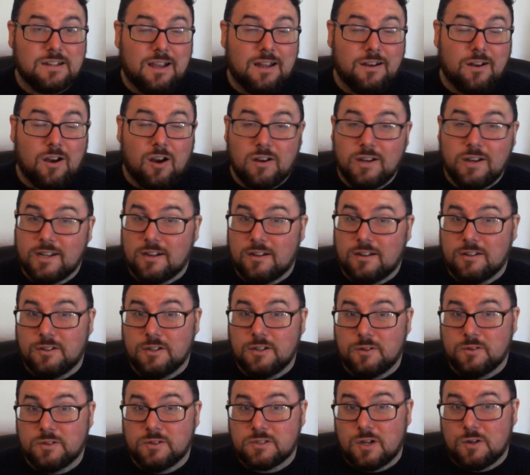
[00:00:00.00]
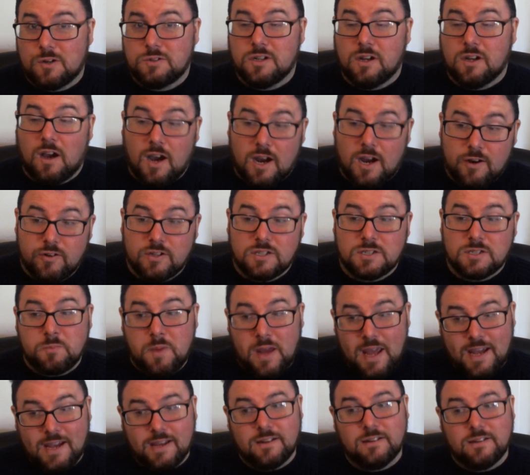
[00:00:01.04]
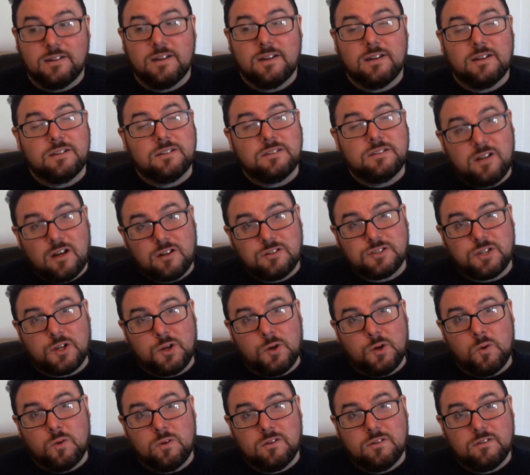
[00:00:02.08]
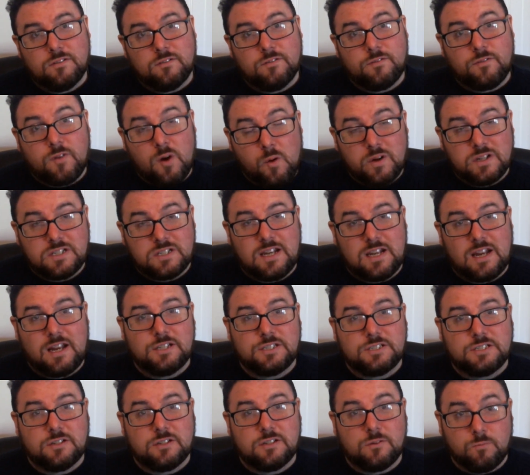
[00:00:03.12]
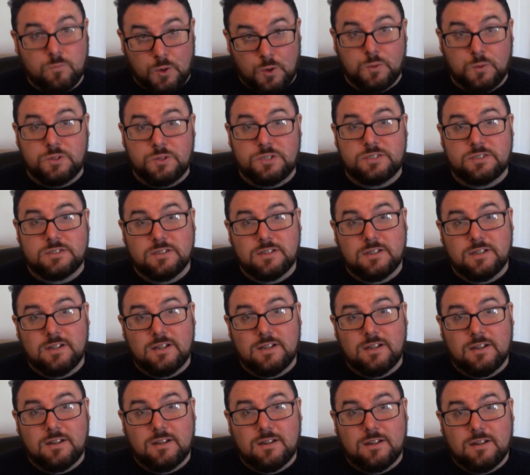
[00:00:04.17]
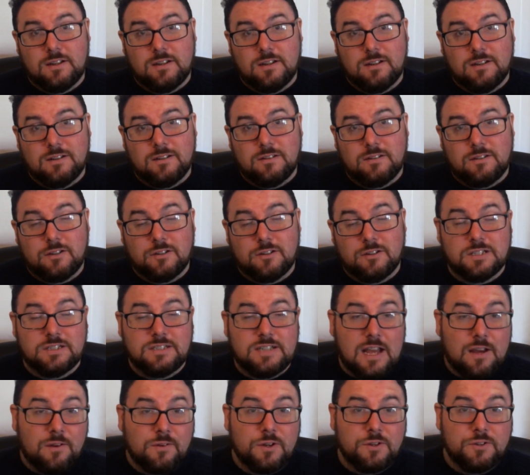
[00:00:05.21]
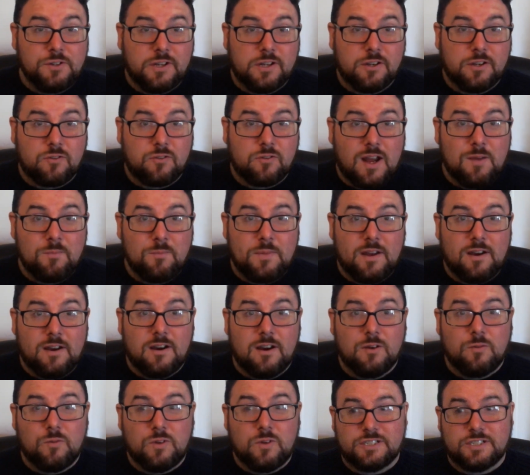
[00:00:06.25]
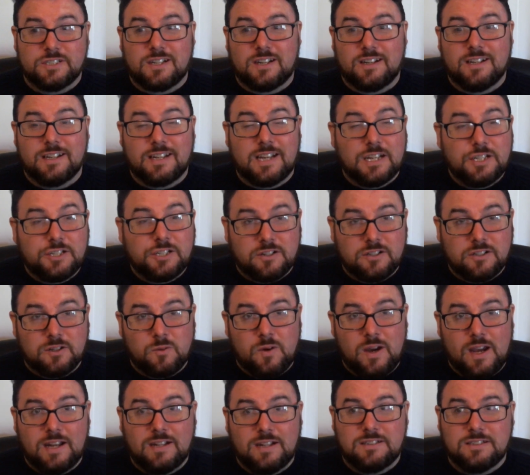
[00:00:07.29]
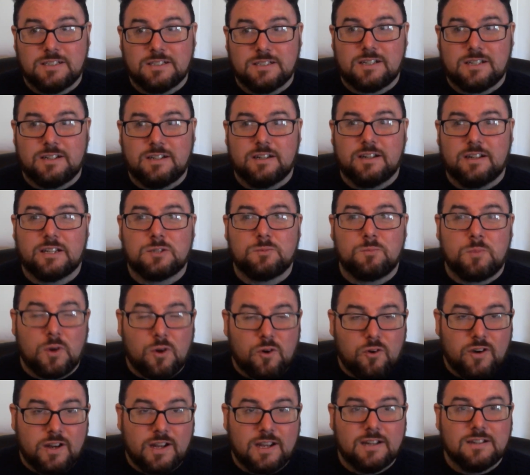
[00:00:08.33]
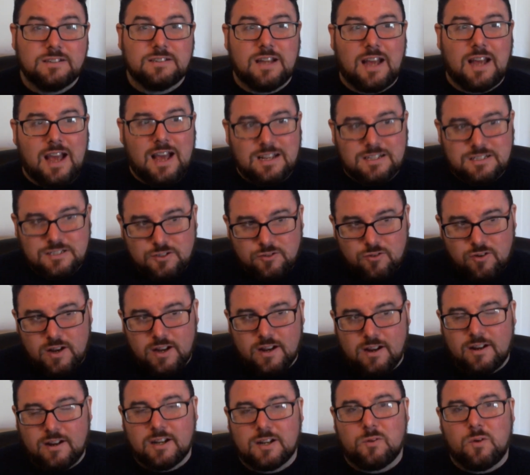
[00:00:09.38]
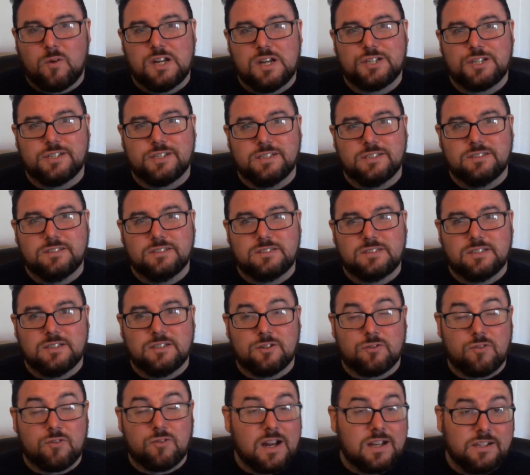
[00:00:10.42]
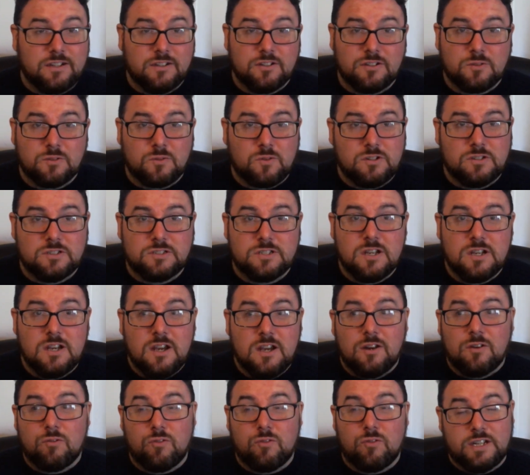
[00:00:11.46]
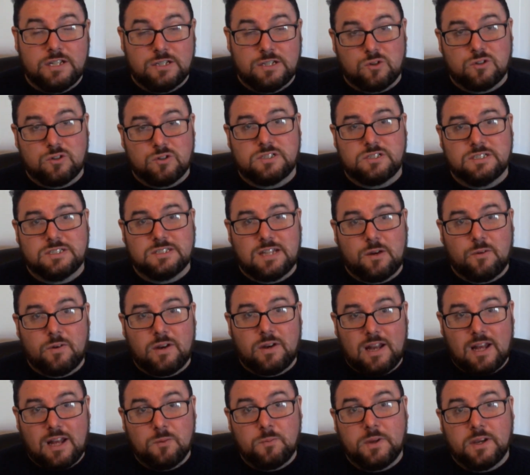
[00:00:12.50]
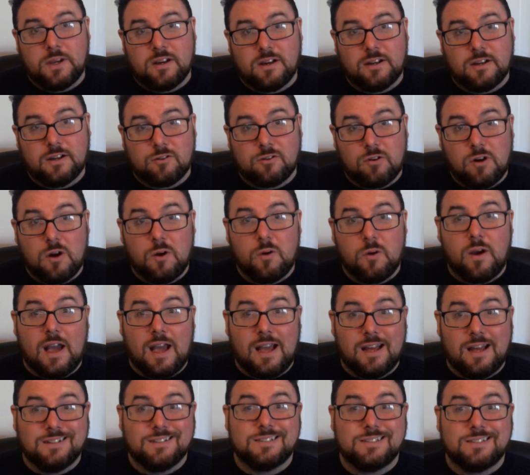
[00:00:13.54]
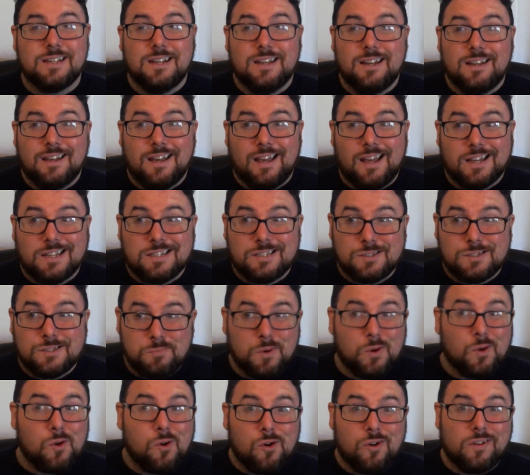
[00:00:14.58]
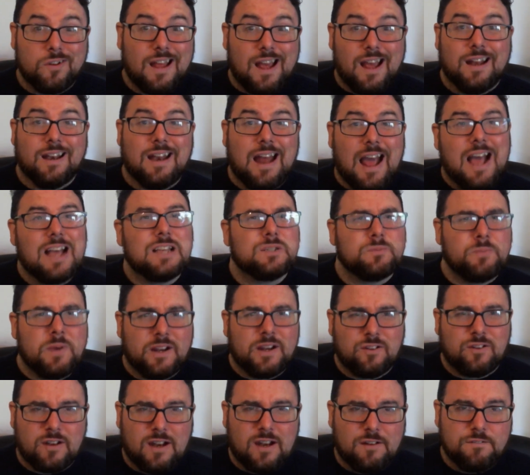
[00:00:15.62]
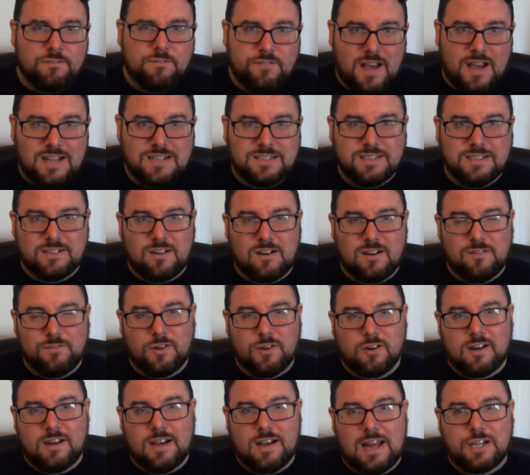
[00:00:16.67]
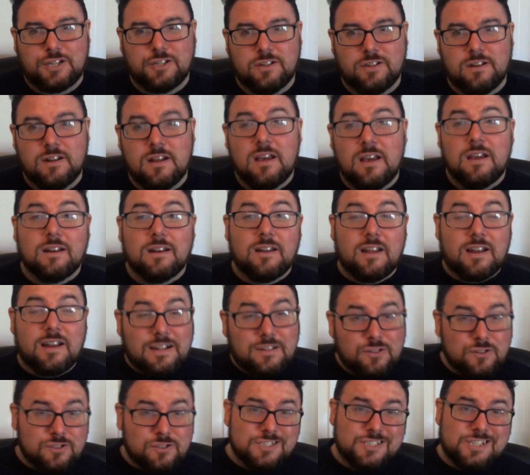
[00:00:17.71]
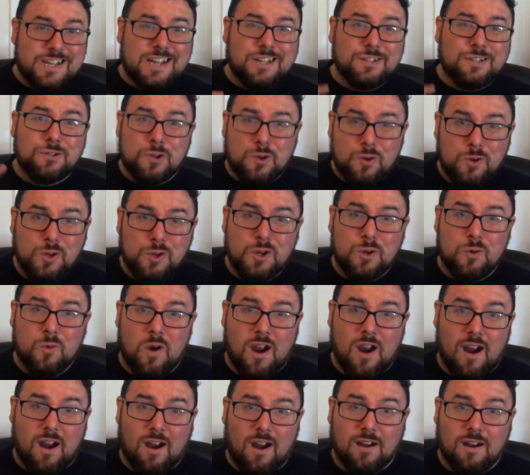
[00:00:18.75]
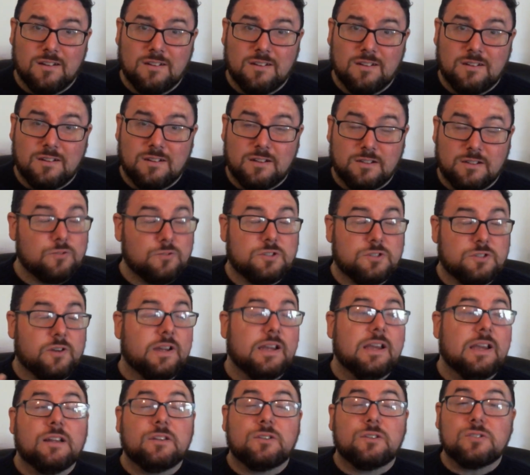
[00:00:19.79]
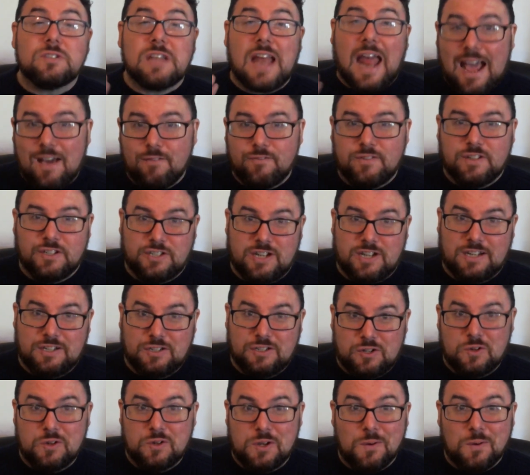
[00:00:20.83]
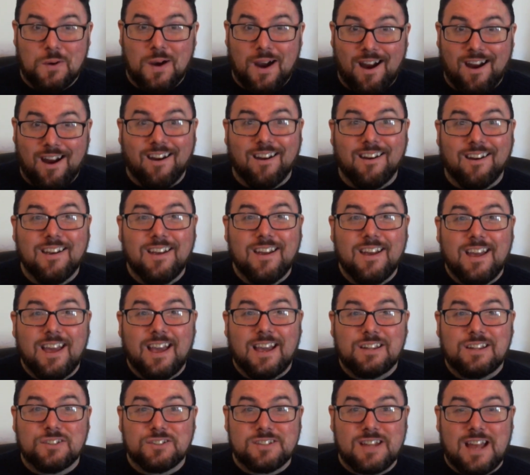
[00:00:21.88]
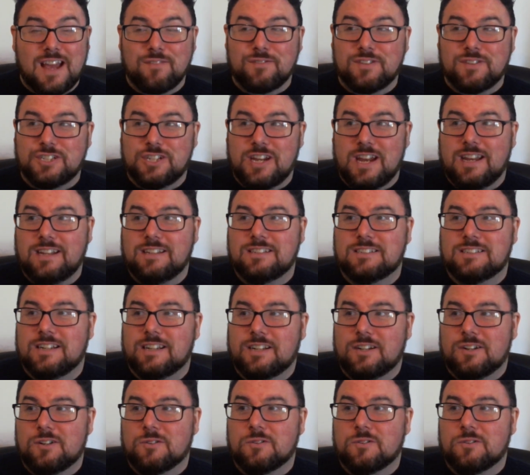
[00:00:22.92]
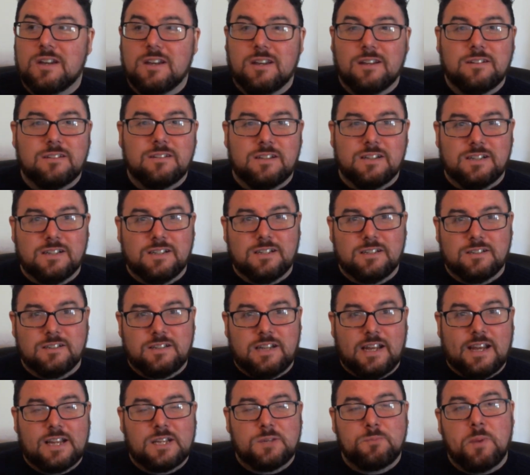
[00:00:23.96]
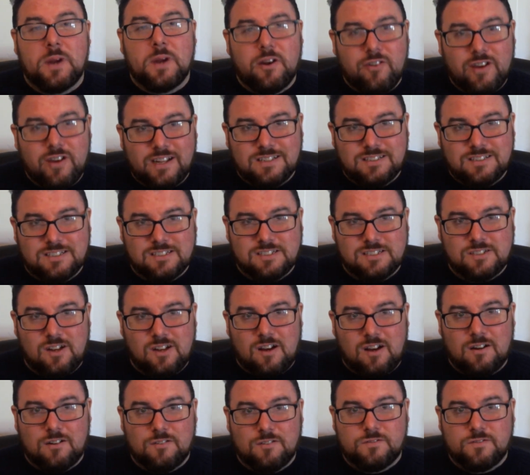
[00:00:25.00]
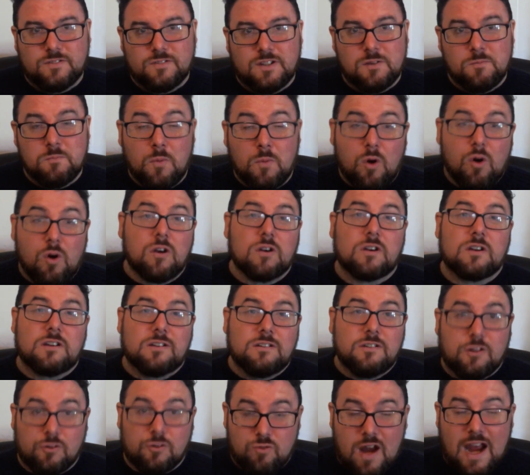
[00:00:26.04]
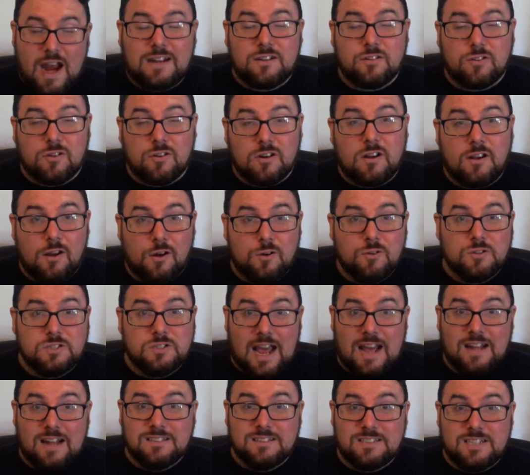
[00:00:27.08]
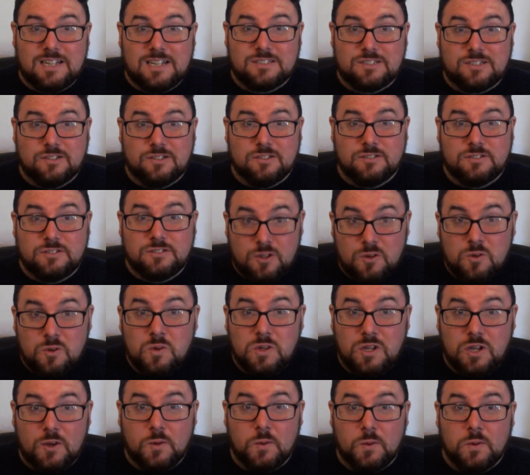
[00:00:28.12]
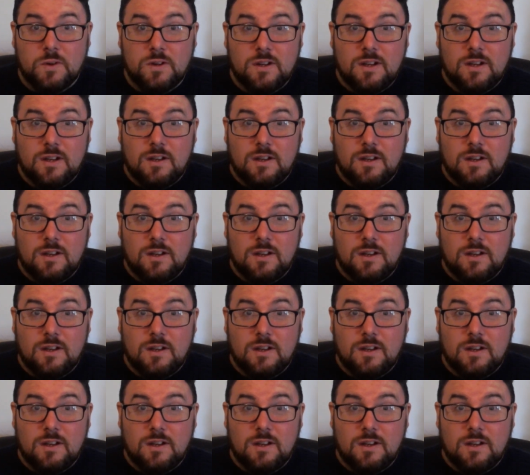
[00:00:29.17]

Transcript: And all you got to do is go to irishpagan.school/roots. There's a download you can grab there, will kind of get you on the way to kind of exploring it, to asking the right kind of questions, to directing you towards resources that will help you kind of grow and explore that aspect or that facet of your connection. And that doesn't change who you are. It doesn't have to change who you are. It doesn't have to change, like, the experiences of the more direct or close ancestors to you.